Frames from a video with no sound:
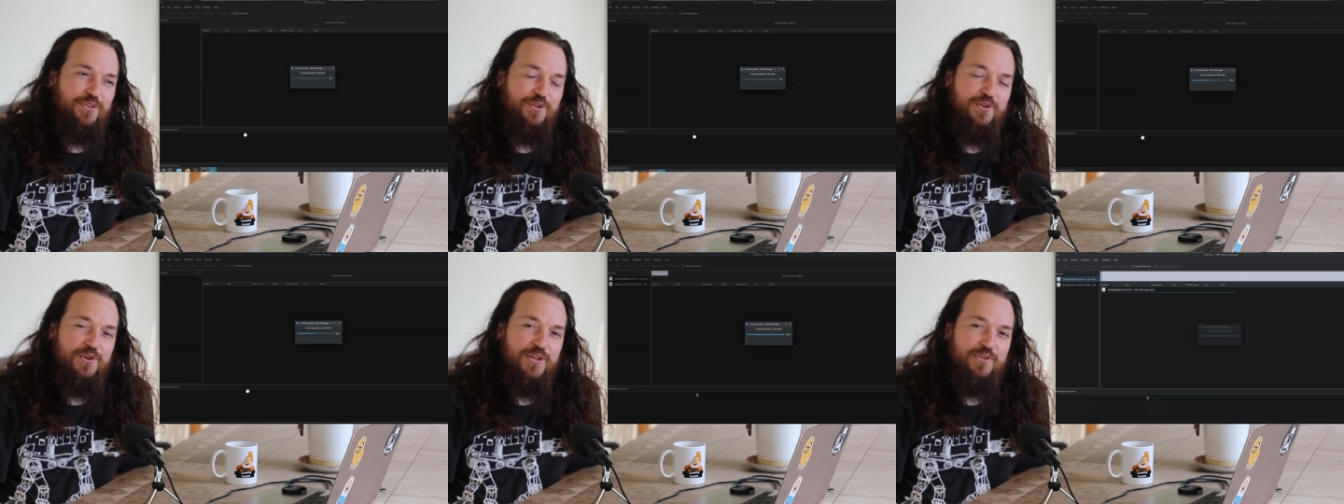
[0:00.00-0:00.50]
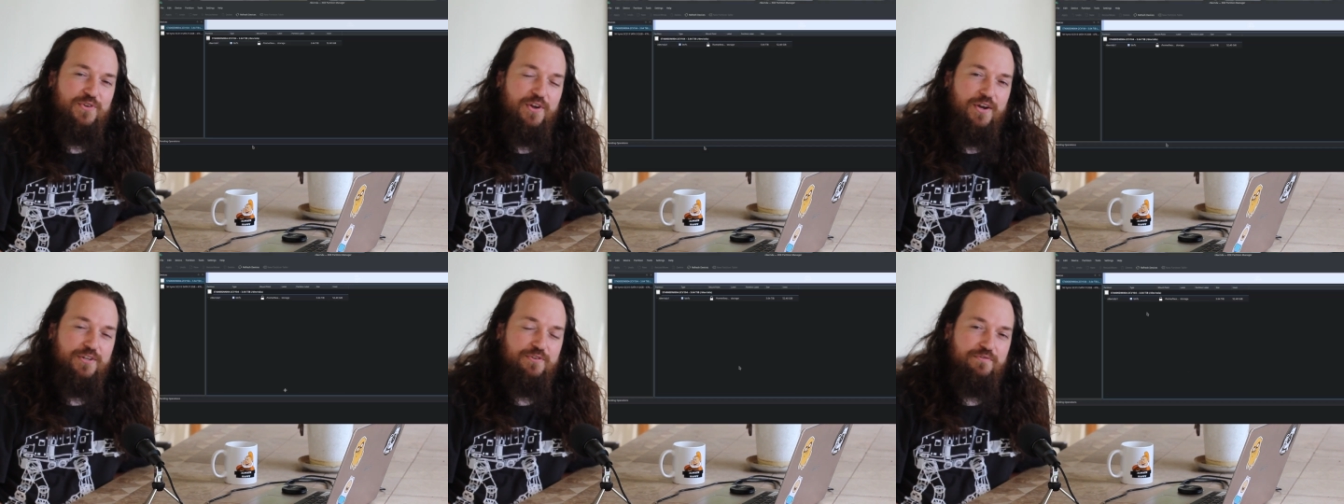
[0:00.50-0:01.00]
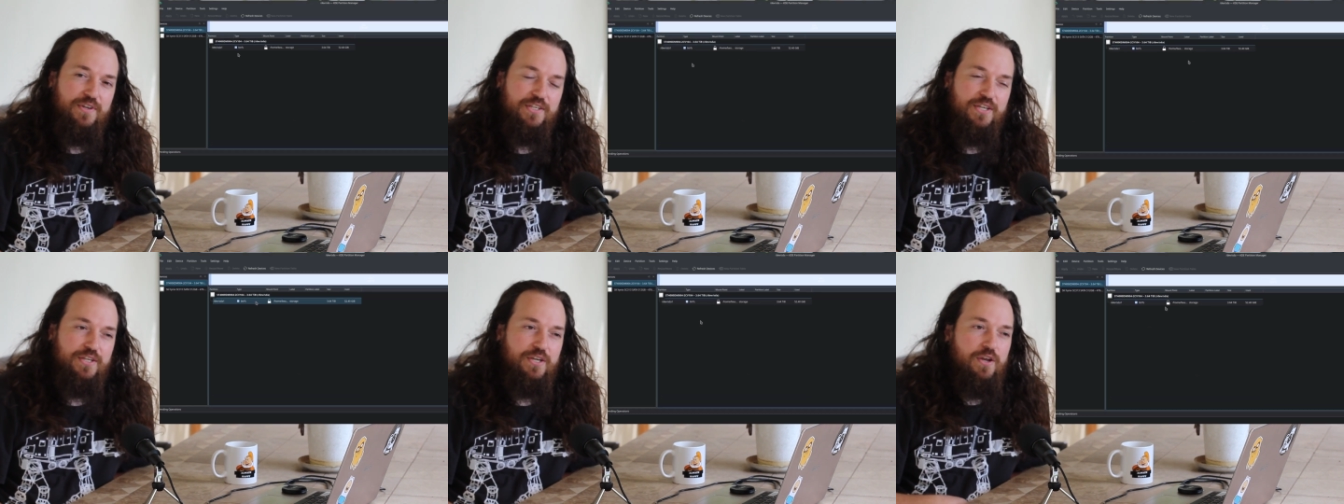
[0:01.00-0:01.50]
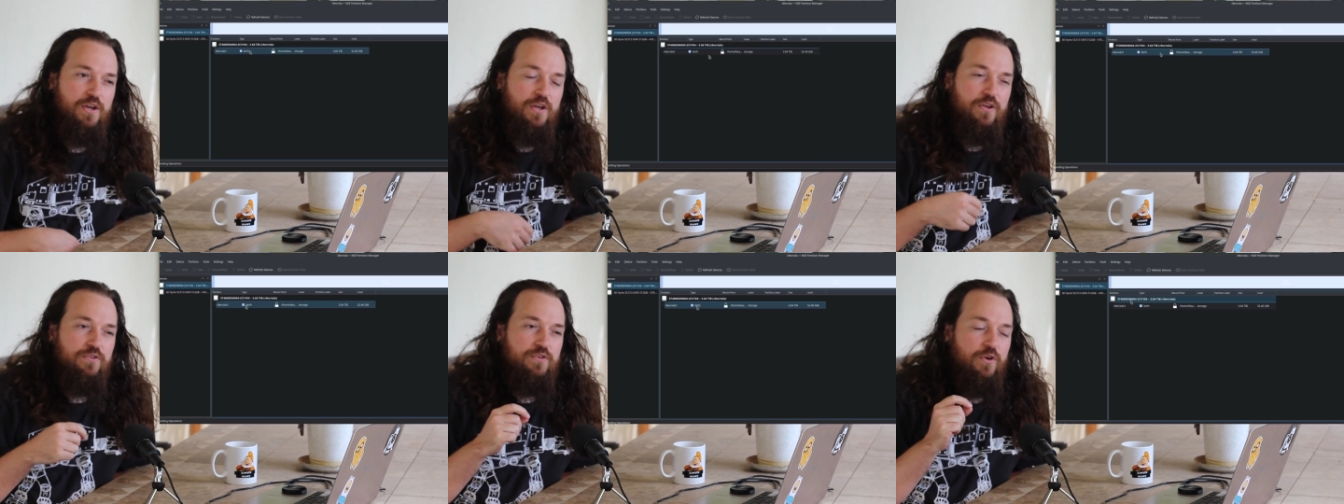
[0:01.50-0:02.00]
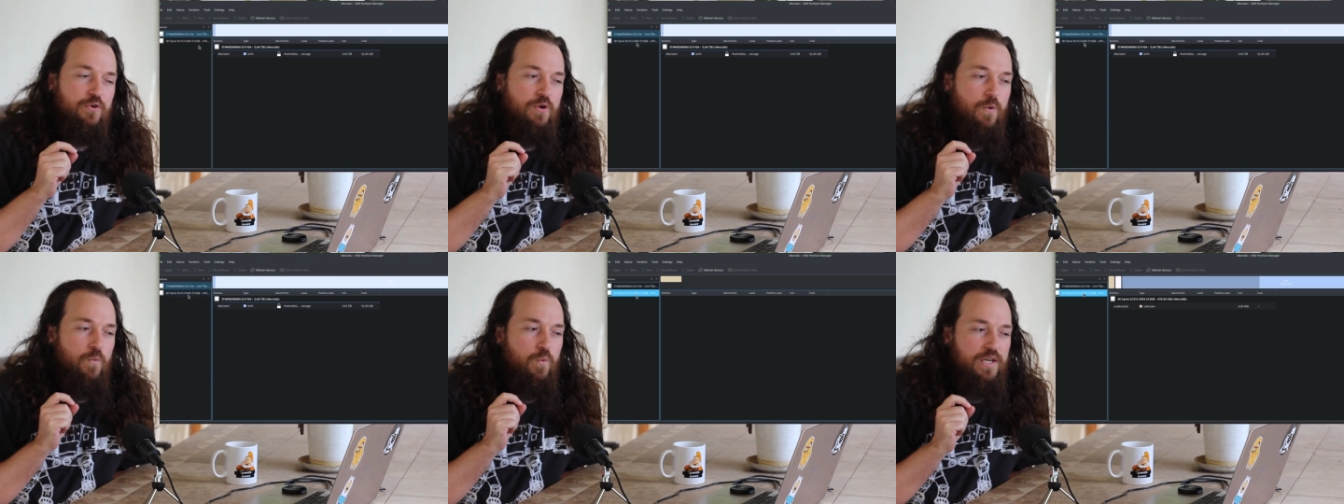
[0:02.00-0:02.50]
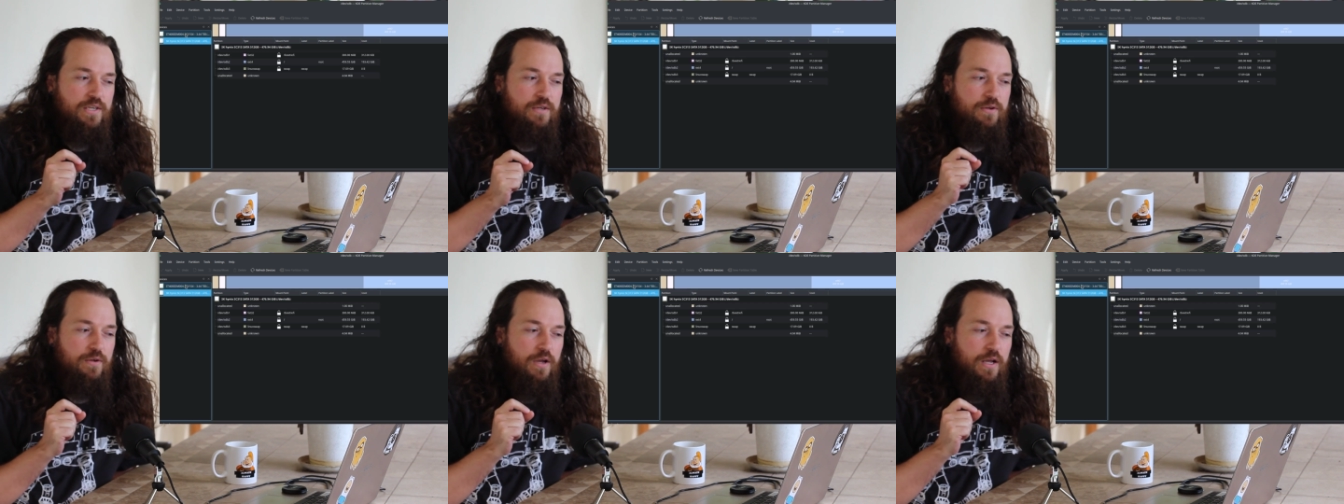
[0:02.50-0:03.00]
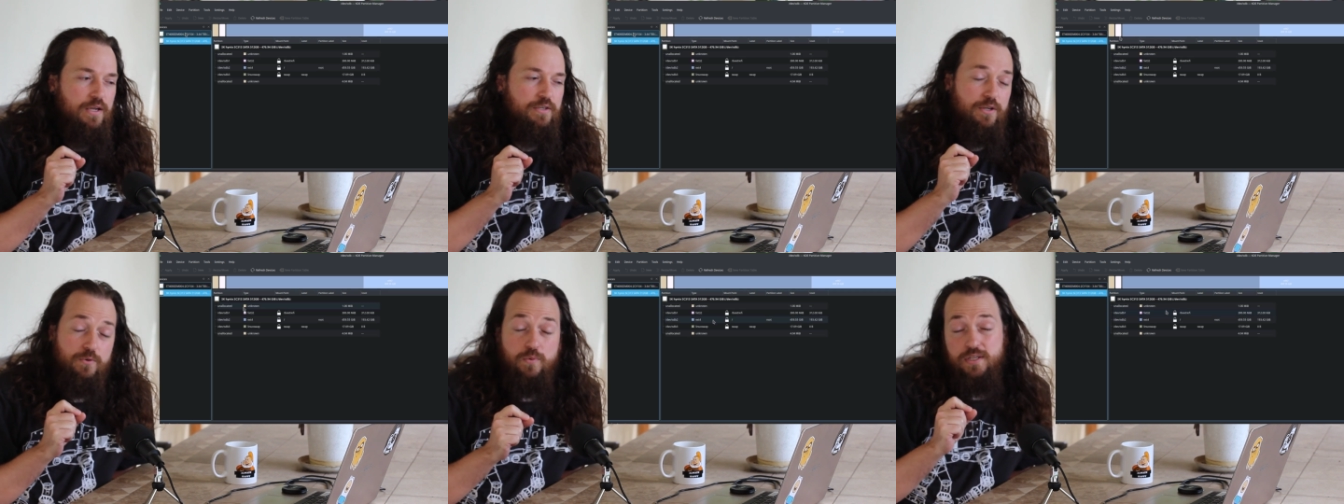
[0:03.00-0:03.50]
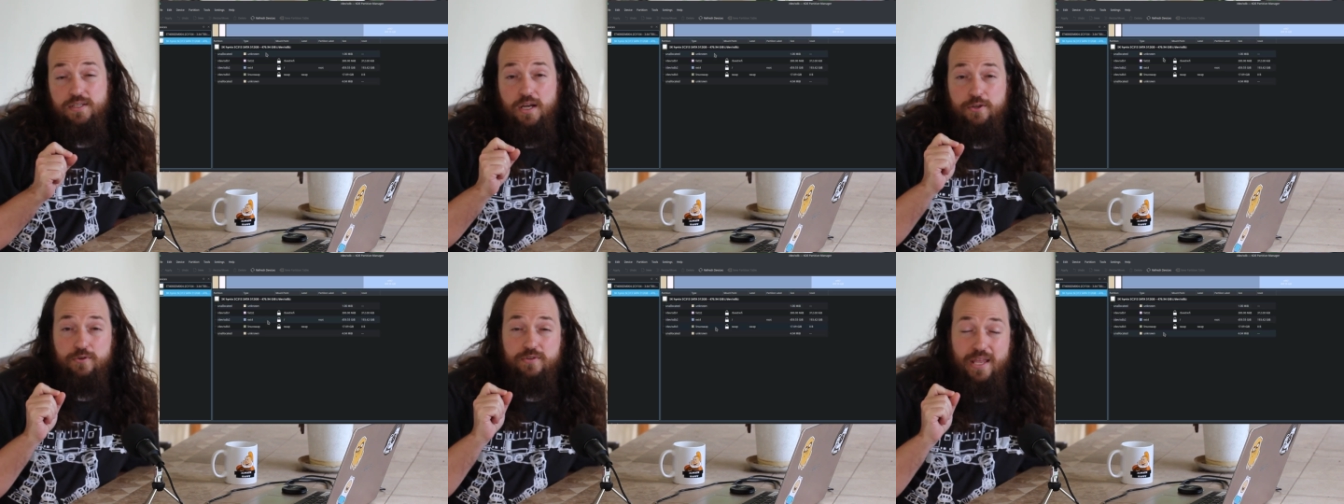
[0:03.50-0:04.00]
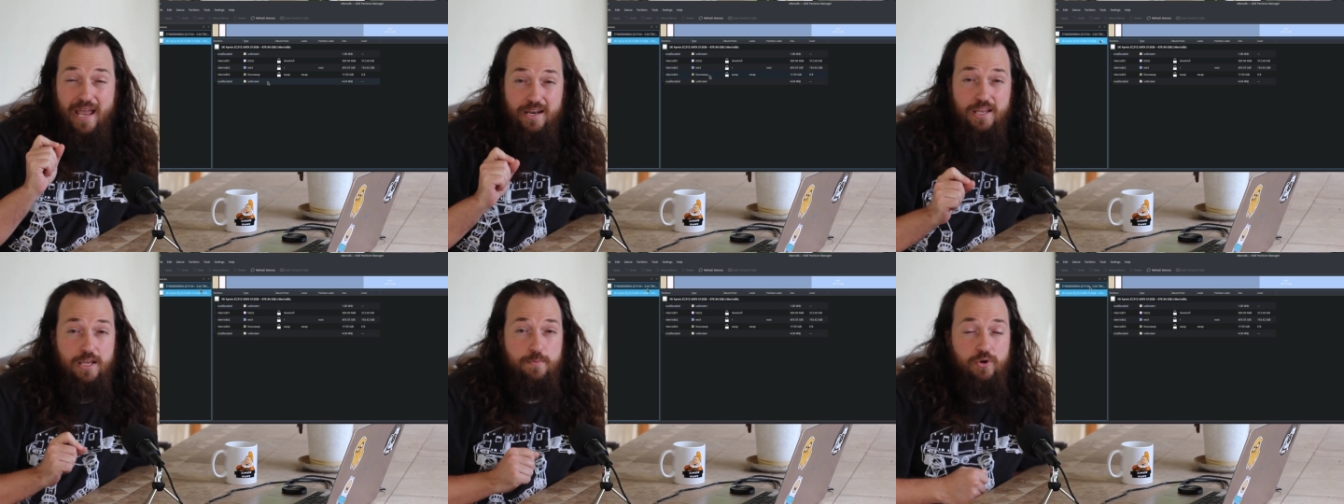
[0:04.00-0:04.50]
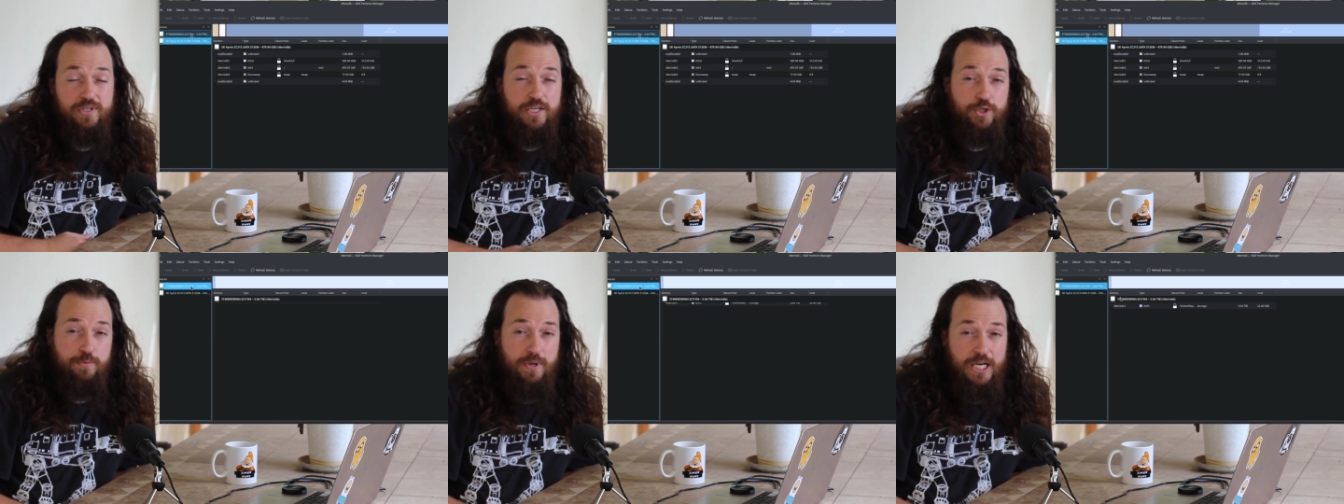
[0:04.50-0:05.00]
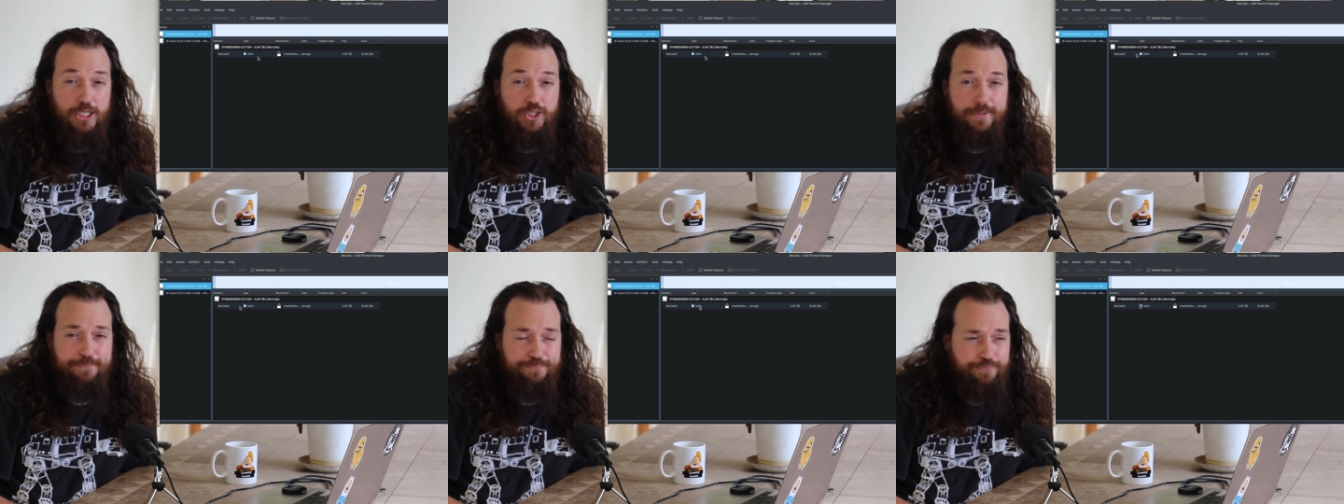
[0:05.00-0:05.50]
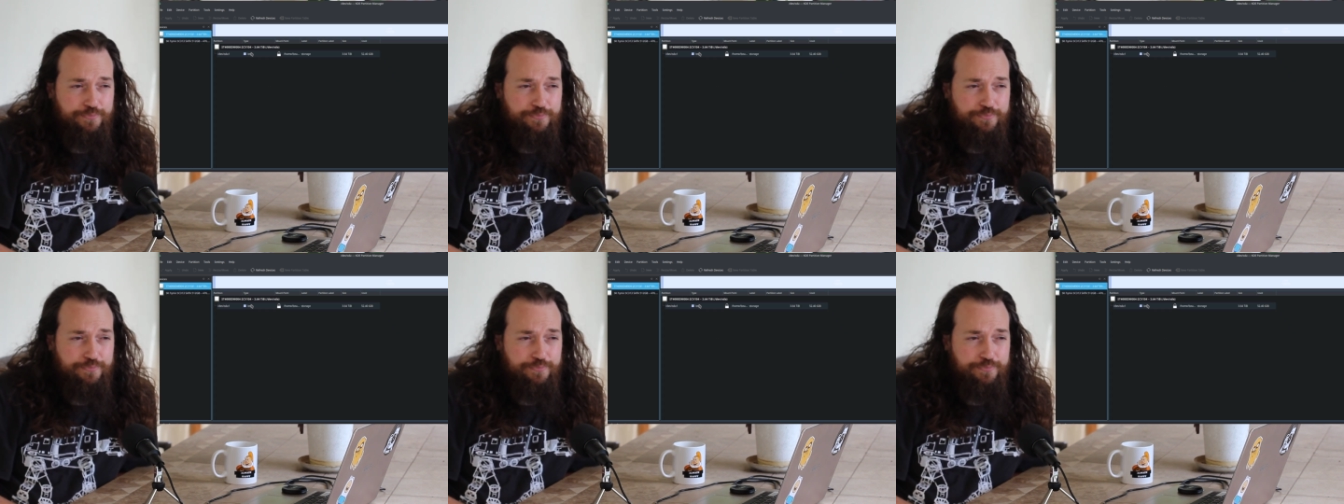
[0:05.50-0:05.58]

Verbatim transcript: then you need to know how to fix it. So what I did was I used K D E Partition Manager